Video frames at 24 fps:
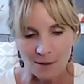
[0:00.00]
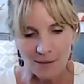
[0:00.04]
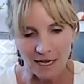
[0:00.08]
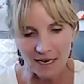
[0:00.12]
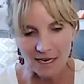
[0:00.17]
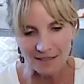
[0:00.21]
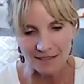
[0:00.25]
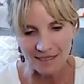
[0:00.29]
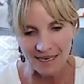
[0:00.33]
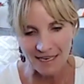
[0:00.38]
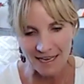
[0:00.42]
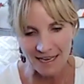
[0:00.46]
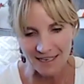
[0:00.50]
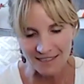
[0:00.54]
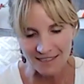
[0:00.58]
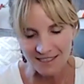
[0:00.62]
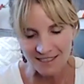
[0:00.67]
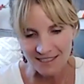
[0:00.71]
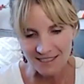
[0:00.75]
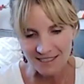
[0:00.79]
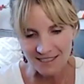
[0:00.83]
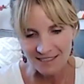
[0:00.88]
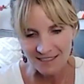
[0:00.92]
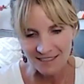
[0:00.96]

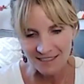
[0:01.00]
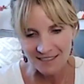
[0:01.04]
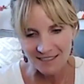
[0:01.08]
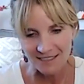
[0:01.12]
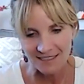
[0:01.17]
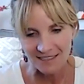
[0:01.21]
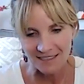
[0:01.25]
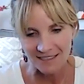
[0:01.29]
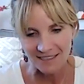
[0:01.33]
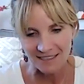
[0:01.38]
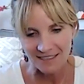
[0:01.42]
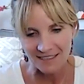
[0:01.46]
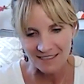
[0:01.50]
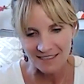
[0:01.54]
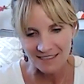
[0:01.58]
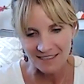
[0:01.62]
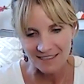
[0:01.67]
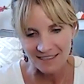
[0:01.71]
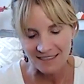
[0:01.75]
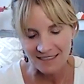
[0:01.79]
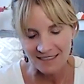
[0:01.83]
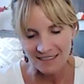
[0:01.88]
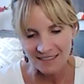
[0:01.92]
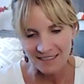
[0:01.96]
podcast,
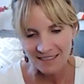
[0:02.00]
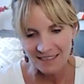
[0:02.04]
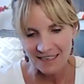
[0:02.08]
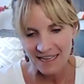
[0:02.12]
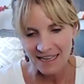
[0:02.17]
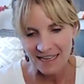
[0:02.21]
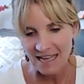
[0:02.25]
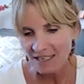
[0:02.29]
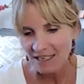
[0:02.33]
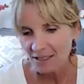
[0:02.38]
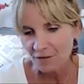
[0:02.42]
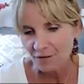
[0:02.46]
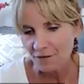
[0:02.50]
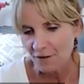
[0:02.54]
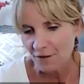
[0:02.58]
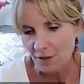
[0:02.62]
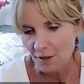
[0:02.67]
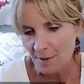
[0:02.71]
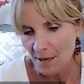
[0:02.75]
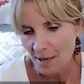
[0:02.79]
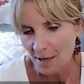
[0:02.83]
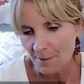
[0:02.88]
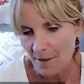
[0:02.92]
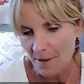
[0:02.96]
how do you feel
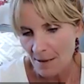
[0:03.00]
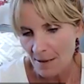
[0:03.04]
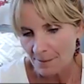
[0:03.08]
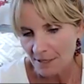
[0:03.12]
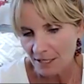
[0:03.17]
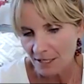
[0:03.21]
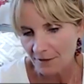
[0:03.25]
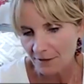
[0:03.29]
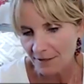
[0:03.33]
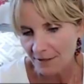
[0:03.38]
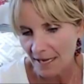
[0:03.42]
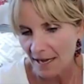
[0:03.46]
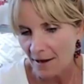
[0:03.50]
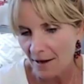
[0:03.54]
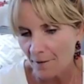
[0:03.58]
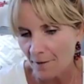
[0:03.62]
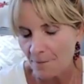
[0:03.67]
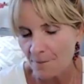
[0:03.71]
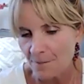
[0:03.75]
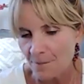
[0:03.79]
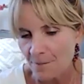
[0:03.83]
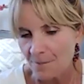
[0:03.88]
about mom guilt now?